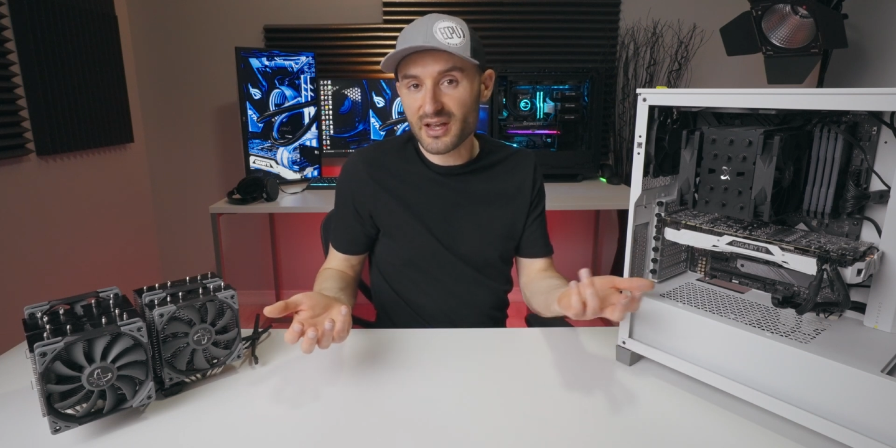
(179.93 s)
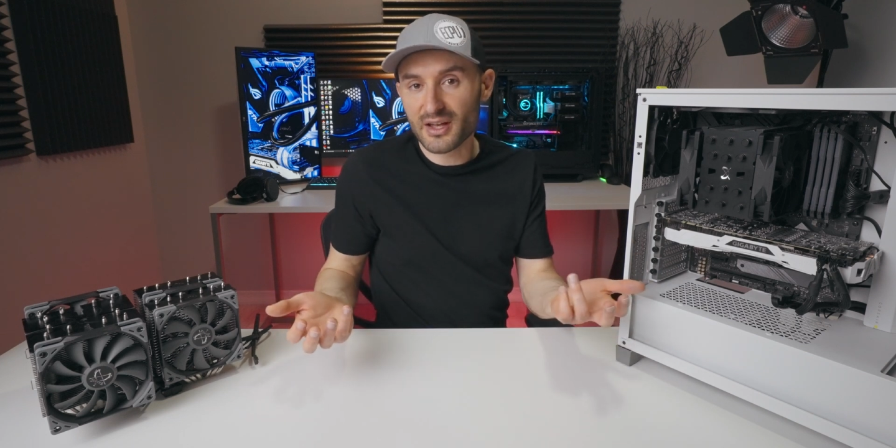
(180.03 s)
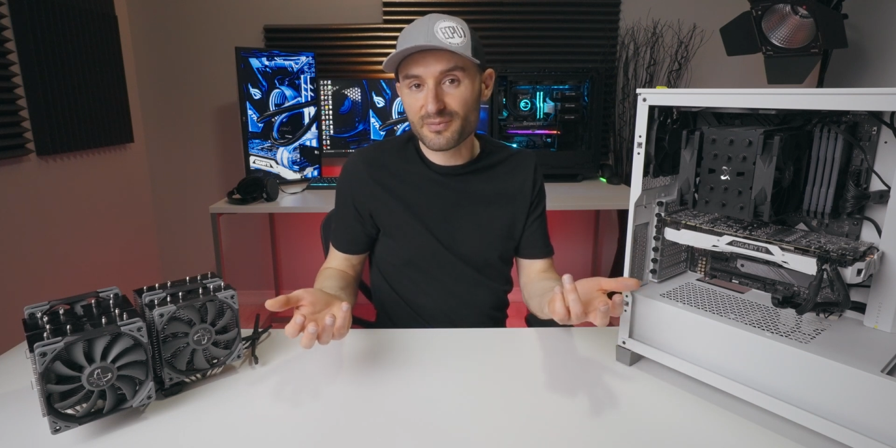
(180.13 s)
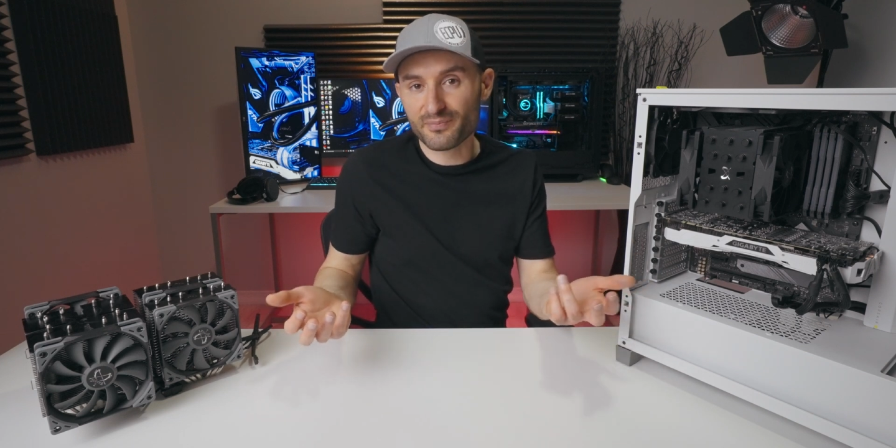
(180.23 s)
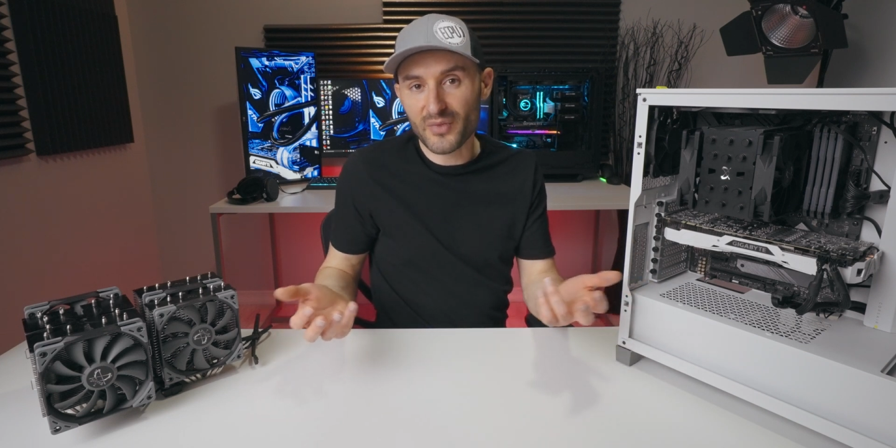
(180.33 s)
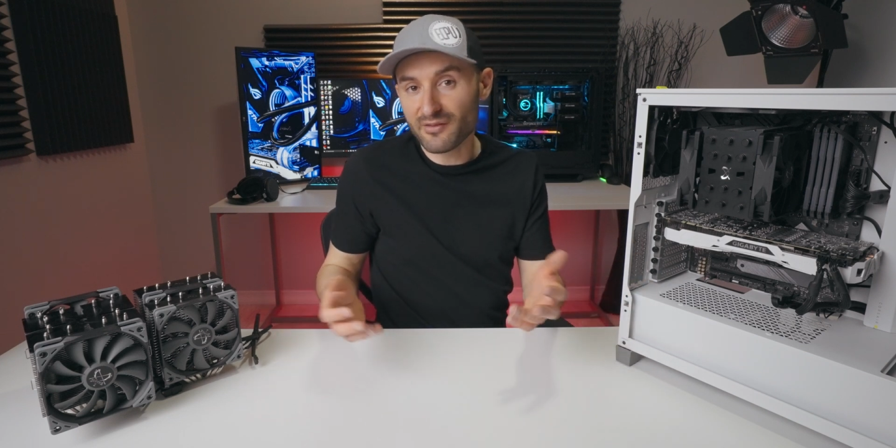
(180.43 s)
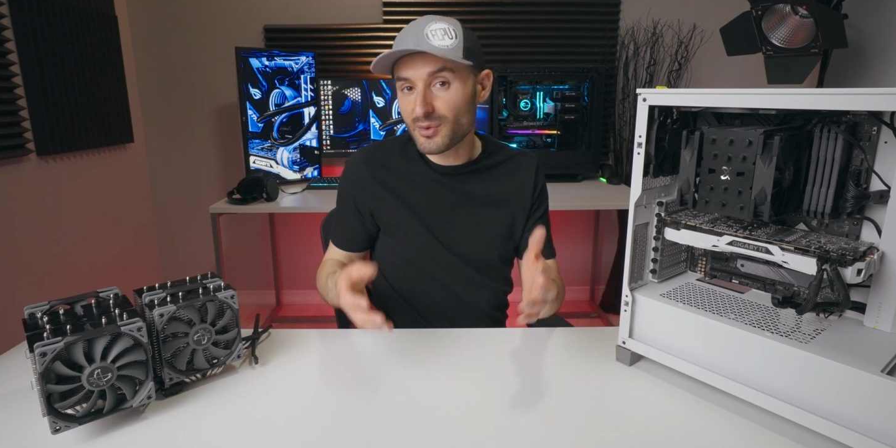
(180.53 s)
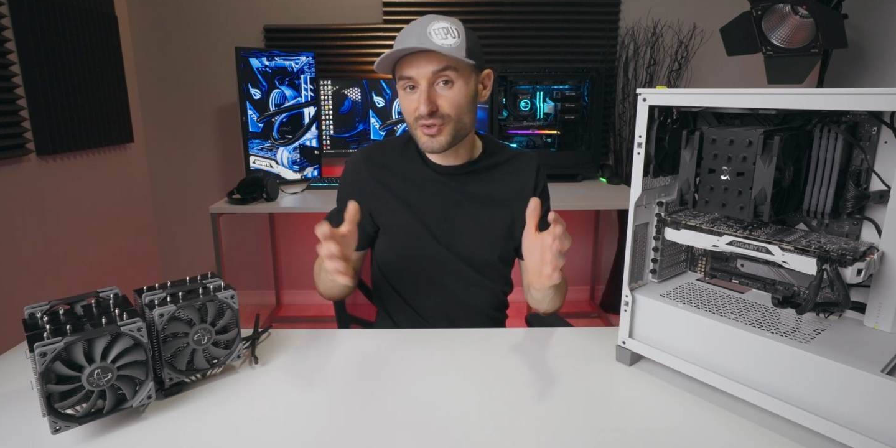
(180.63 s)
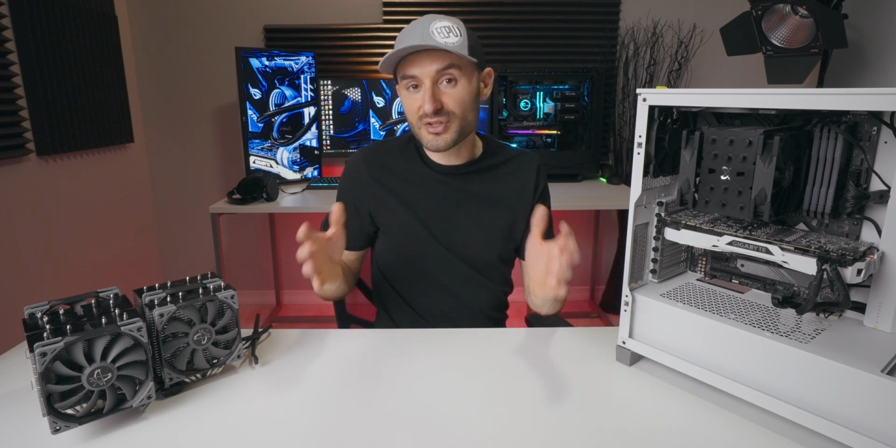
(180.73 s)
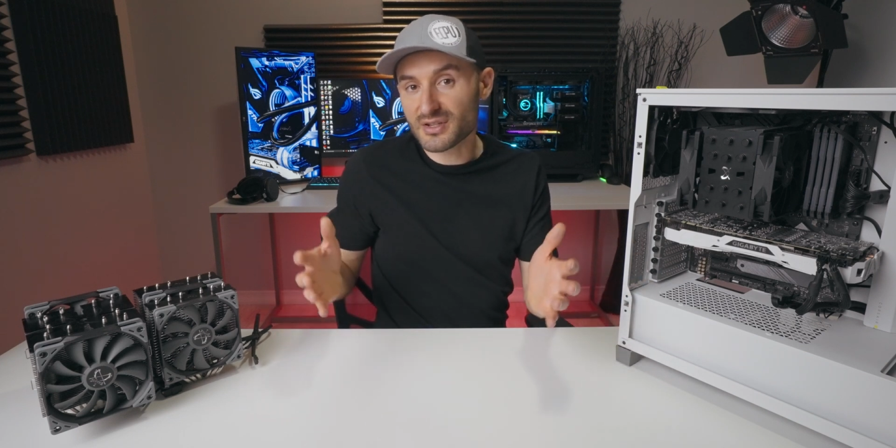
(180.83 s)
and I've
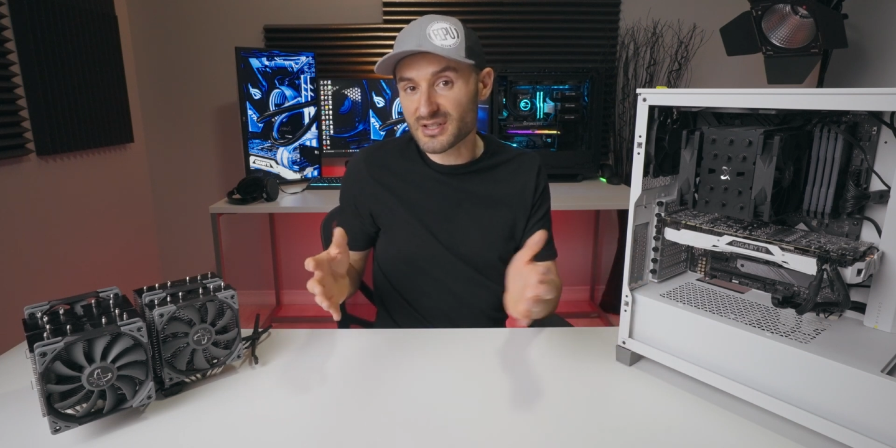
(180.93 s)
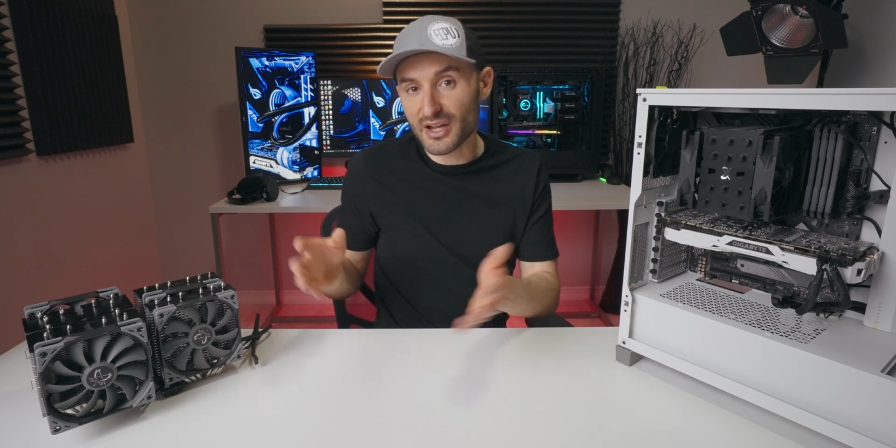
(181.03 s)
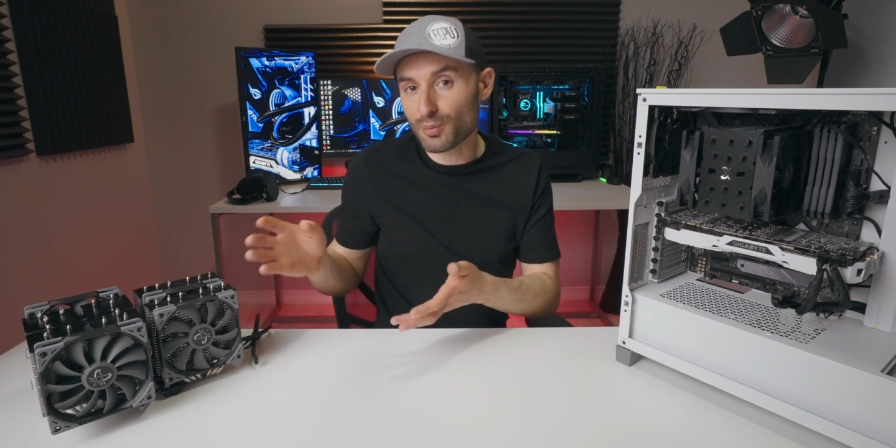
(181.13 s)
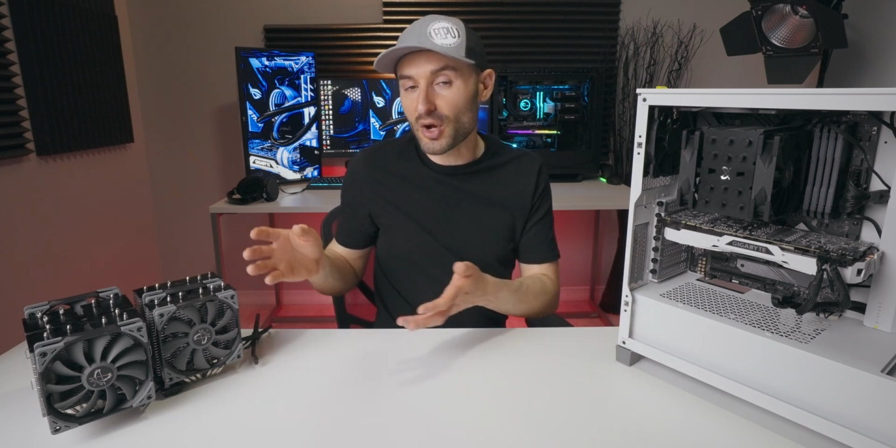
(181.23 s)
been using scythe